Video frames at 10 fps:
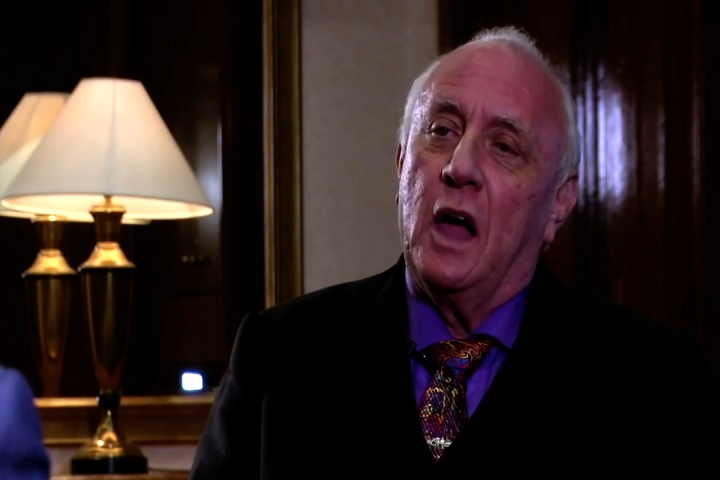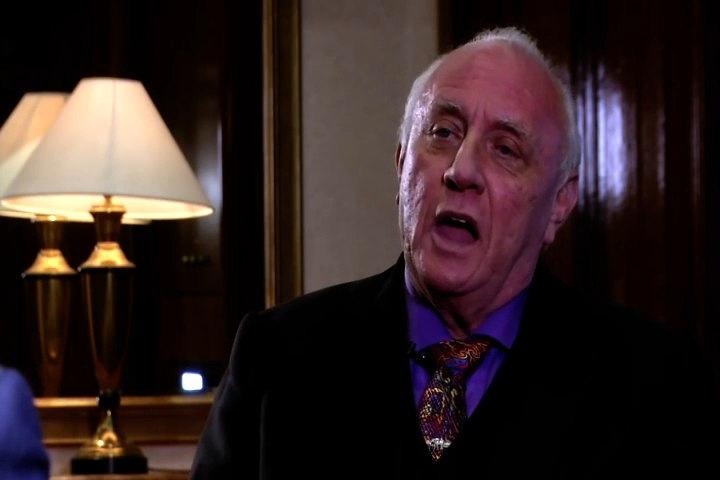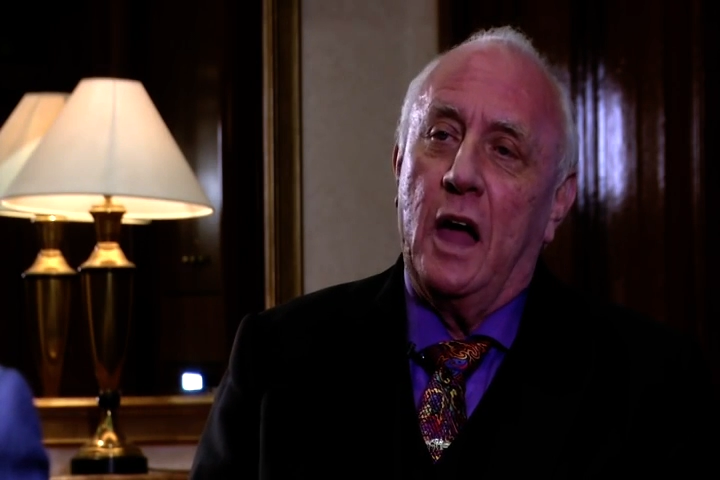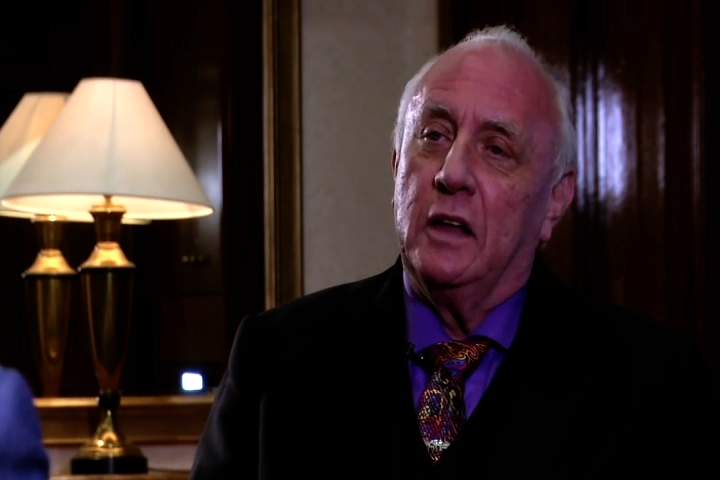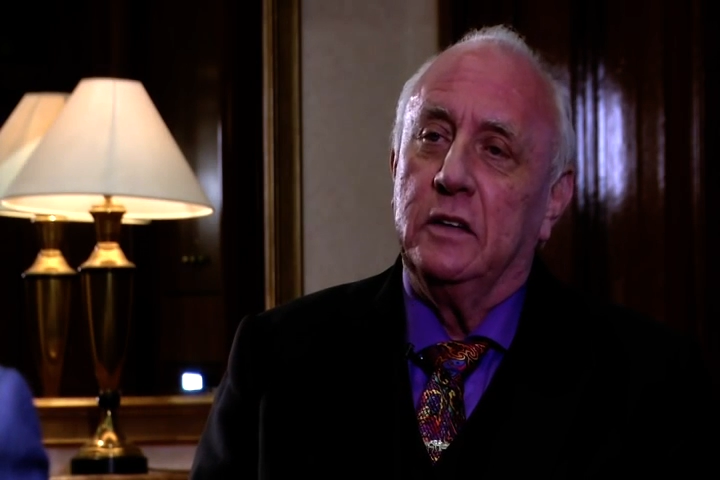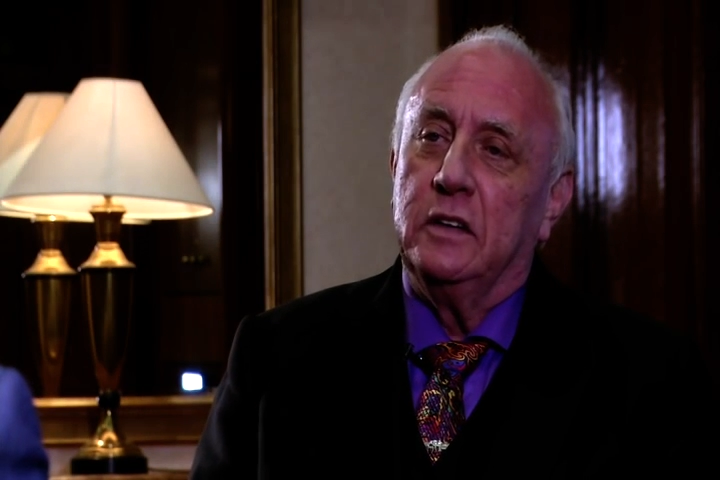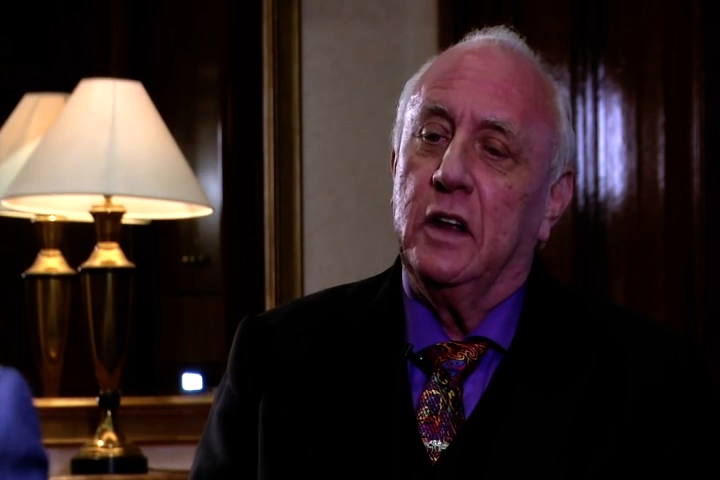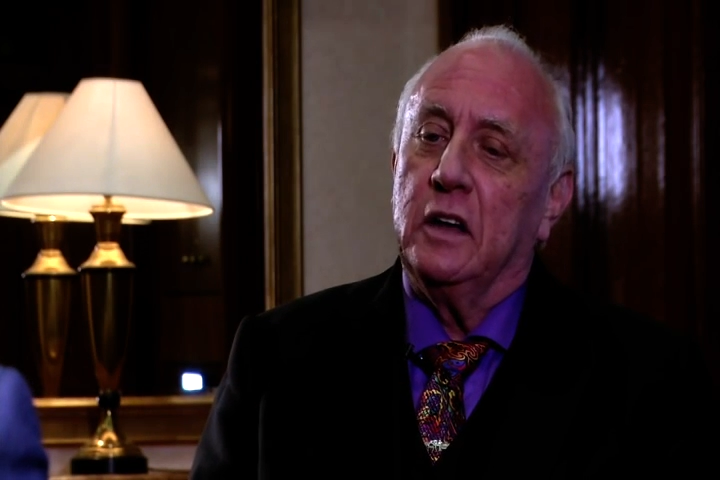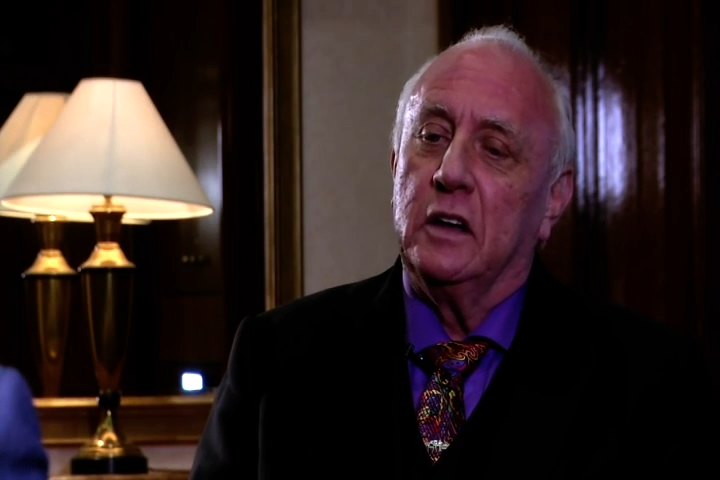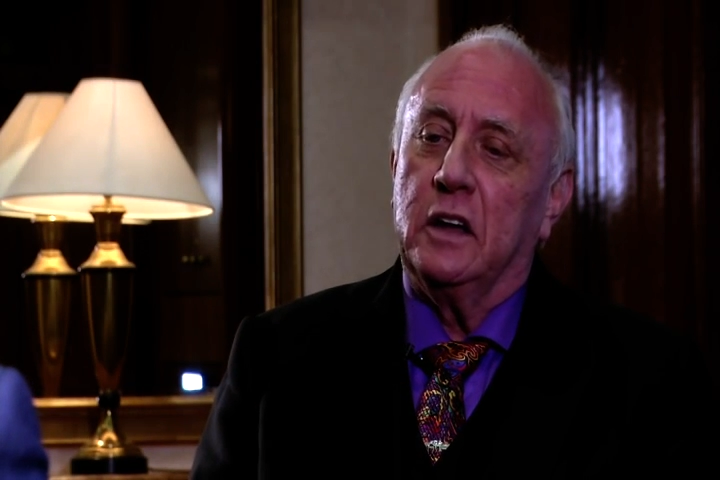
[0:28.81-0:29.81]
and
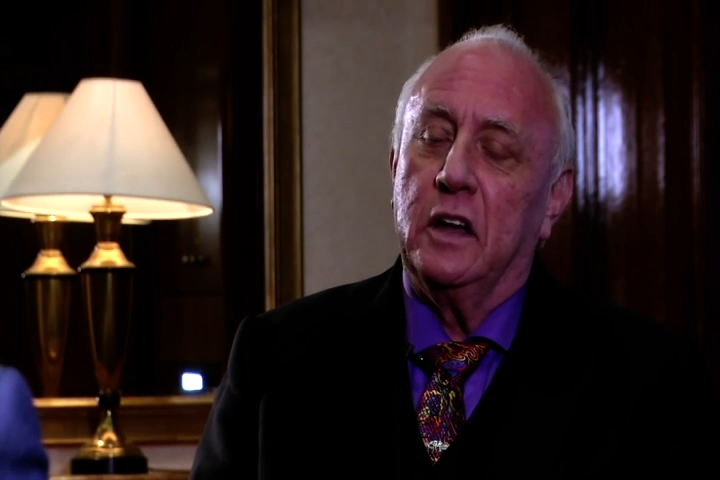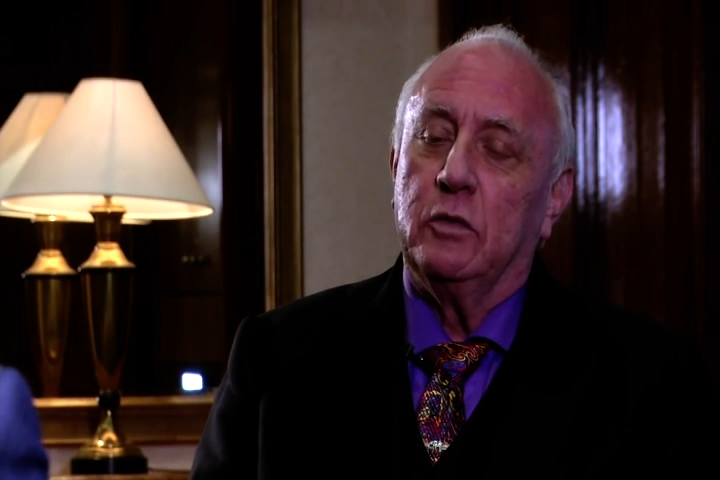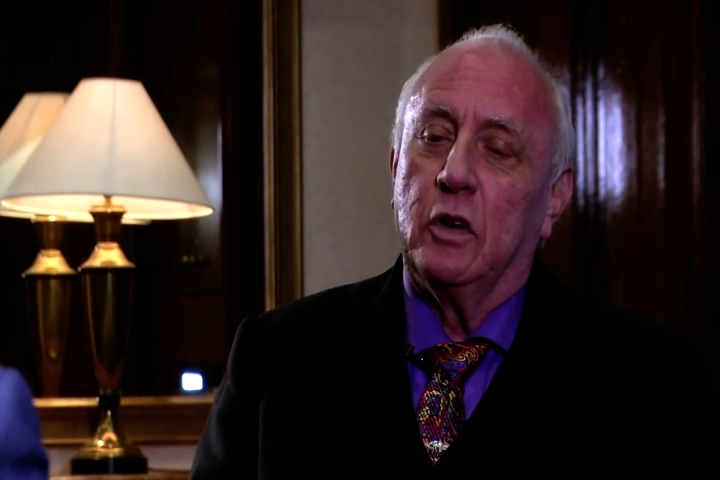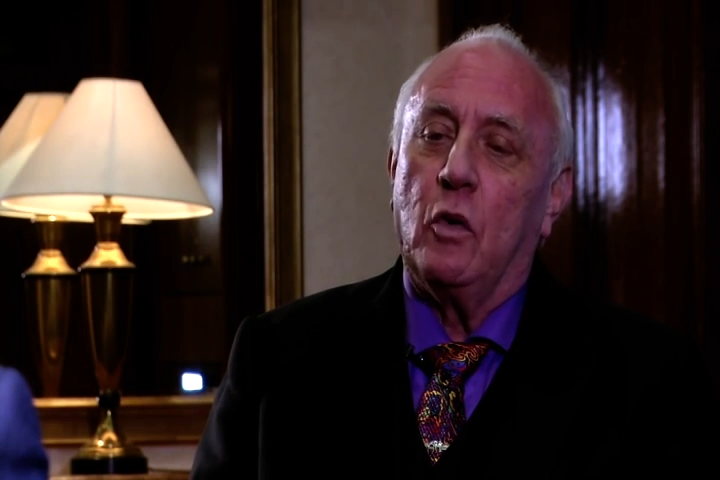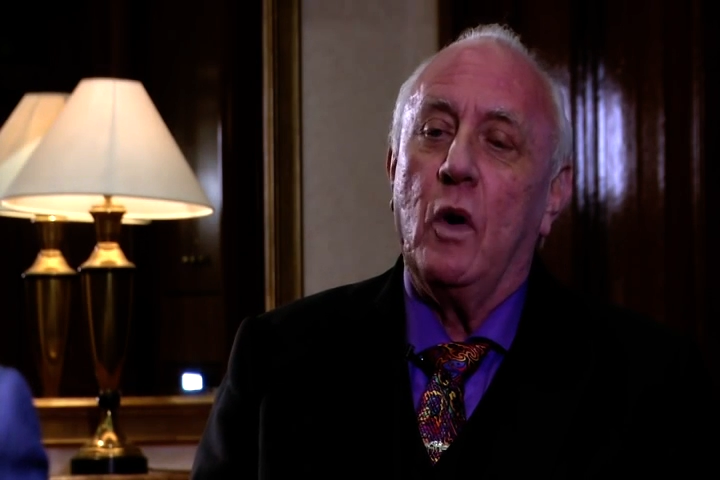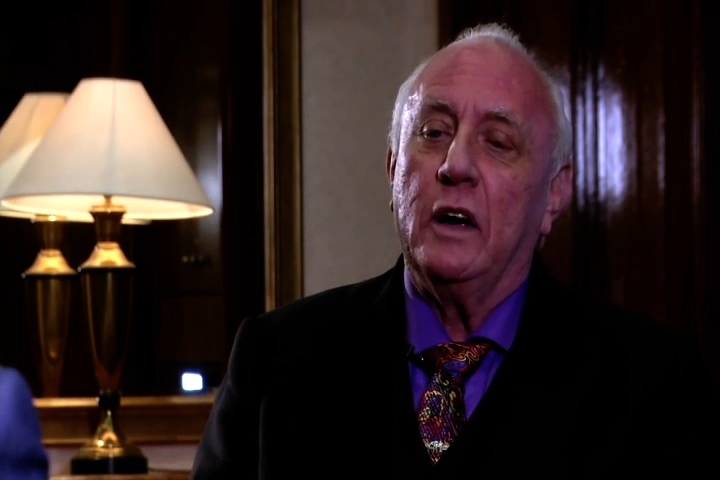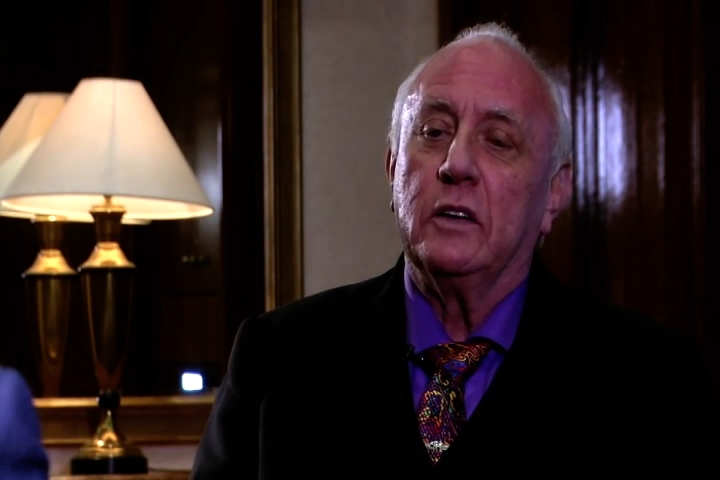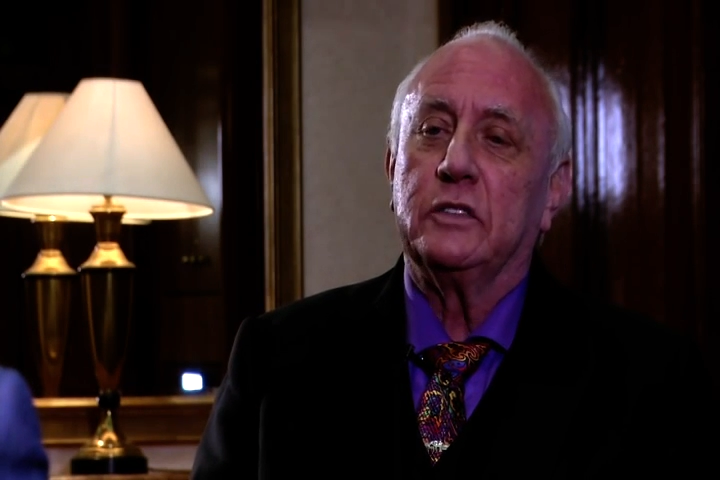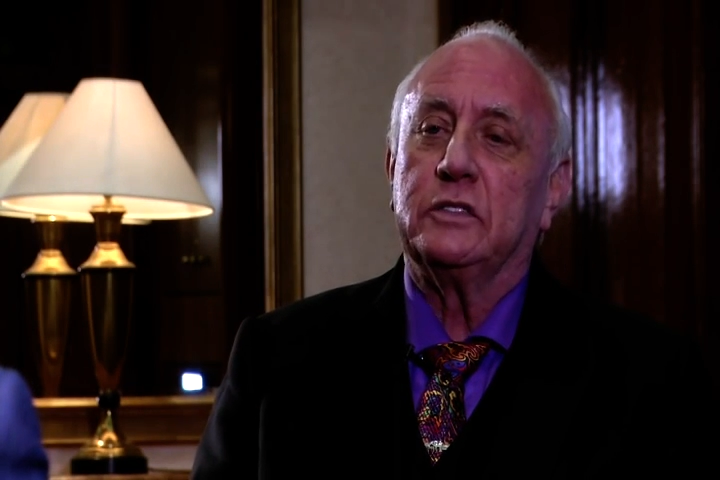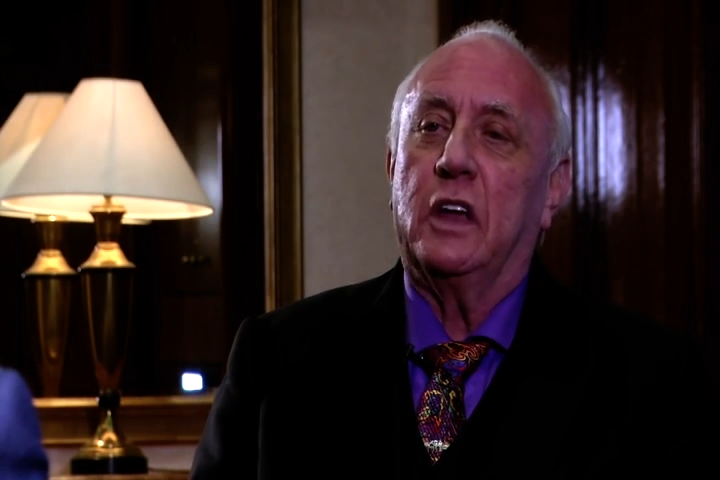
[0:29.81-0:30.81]
it requires